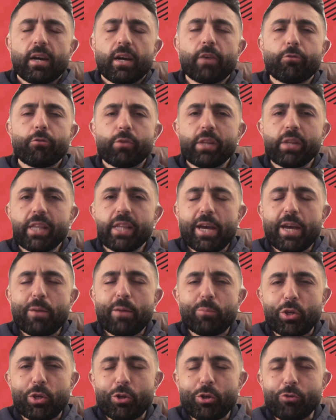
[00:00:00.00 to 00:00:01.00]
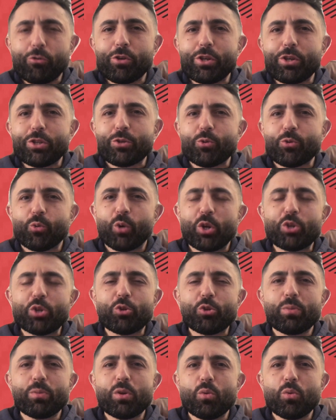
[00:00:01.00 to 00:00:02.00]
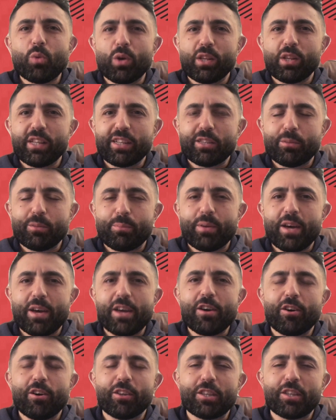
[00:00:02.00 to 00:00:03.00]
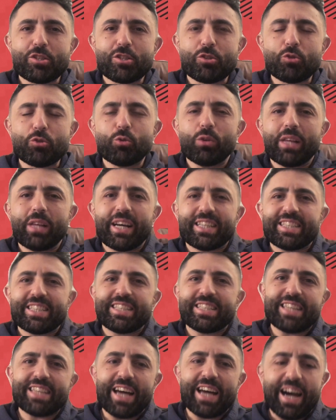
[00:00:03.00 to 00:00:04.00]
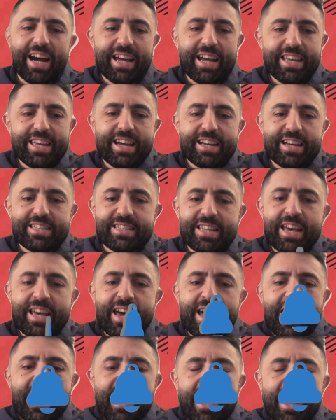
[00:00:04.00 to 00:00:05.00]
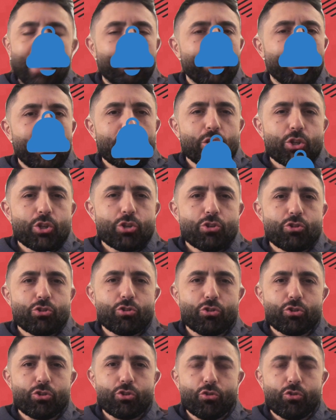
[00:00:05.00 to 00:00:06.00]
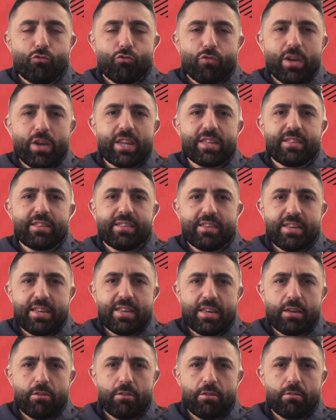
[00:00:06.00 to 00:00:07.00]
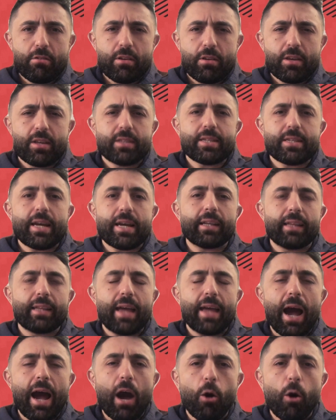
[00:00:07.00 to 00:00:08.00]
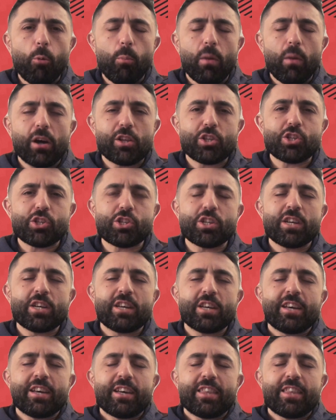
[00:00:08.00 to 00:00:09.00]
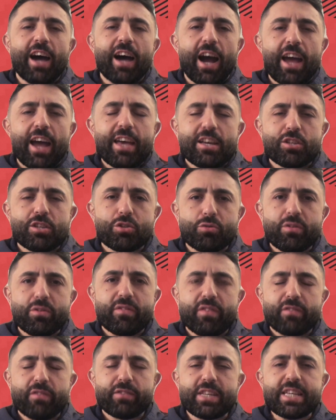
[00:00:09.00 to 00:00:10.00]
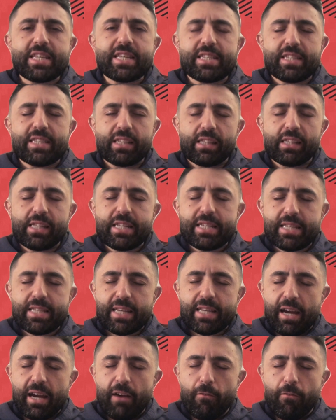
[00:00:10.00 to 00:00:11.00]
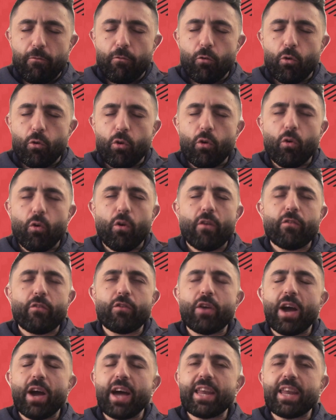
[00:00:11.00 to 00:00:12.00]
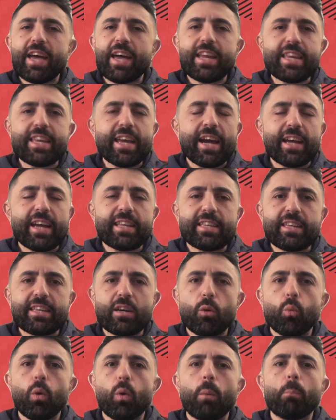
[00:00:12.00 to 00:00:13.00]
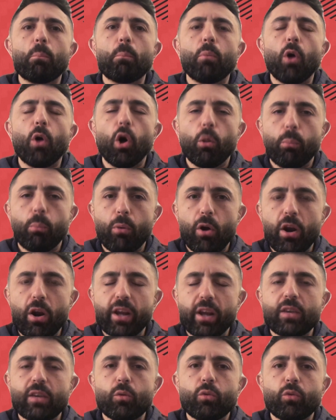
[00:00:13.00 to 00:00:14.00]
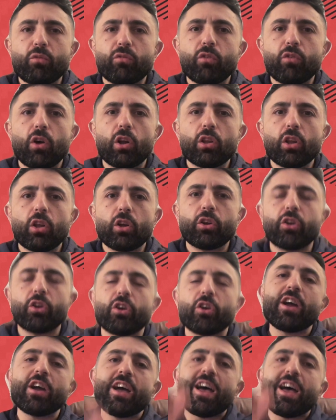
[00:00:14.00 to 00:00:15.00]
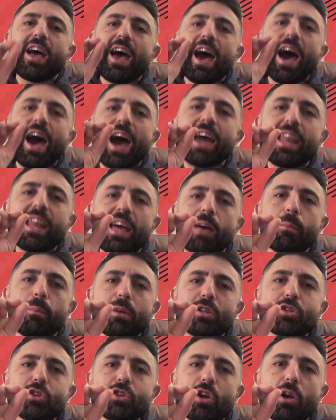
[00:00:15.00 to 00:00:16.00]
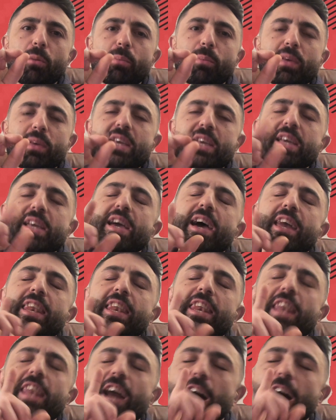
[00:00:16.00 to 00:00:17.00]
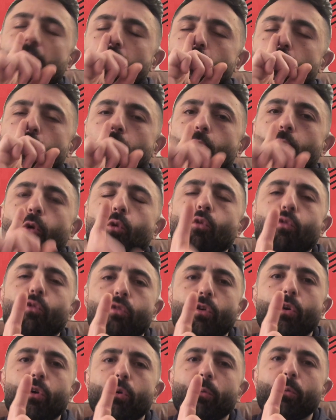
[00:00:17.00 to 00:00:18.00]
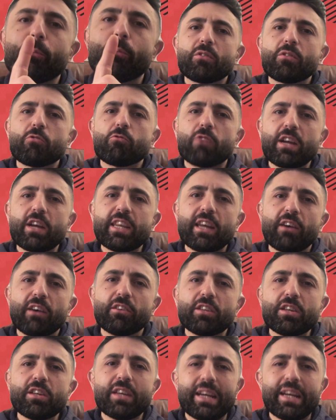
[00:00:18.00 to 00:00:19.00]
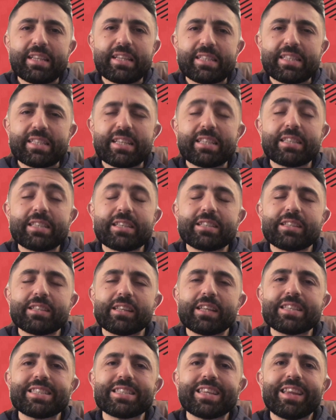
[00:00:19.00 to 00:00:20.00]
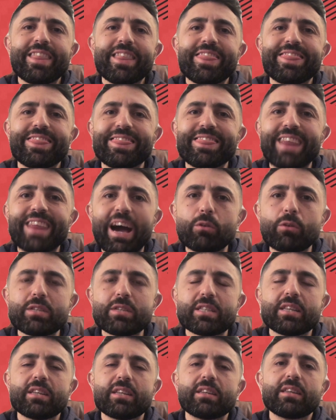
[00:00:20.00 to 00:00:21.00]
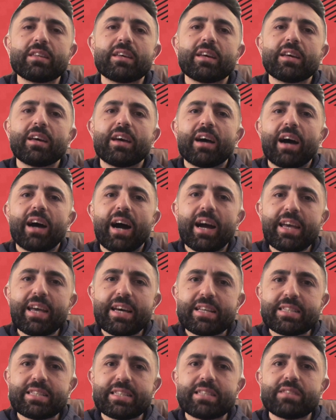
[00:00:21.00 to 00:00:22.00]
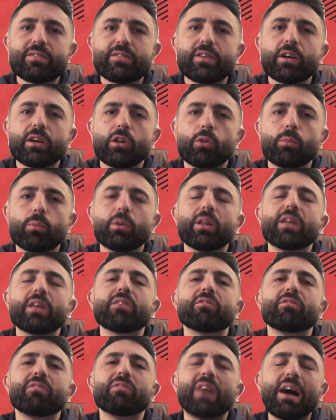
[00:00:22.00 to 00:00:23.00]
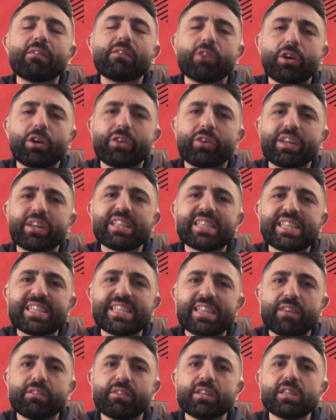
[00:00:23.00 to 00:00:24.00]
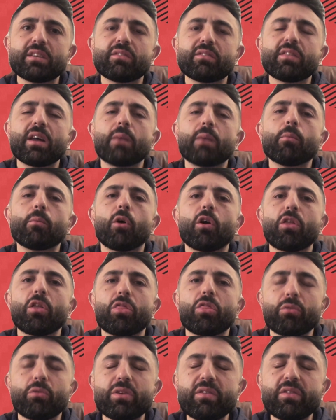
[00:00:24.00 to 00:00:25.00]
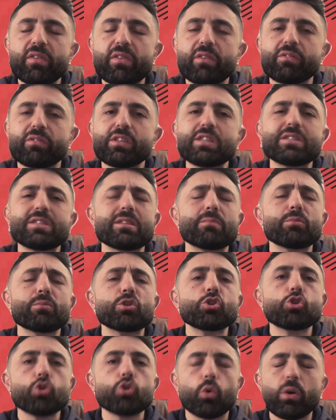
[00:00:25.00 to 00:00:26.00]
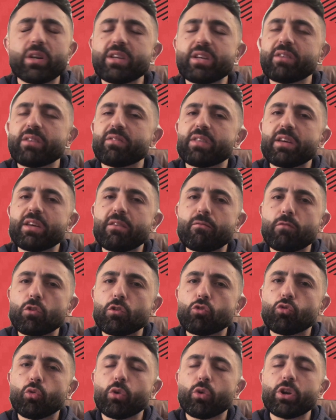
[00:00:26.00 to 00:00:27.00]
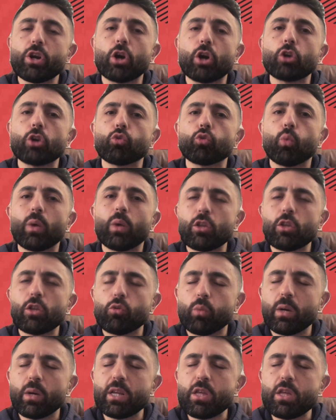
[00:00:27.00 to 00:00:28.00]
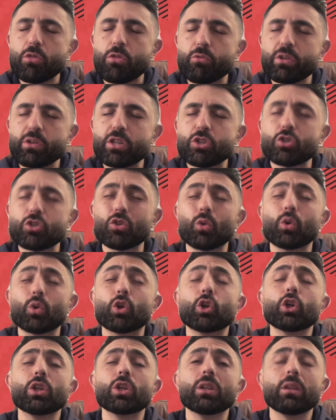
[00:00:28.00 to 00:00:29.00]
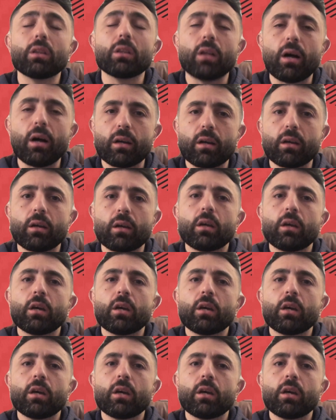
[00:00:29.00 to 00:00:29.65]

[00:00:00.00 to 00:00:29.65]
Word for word: I really am curious what you'd be willing to pay on this new Lexus IS. I'm not sure you're ready to hear exactly how much the IS350 is leasing out for, or if you had any idea what ballpark it would fall under at MSRP and not over. Right now in the United States, there's less than a thousand ISs available, and 570 of them are 350s. The majority of the inventory are 2023, so good luck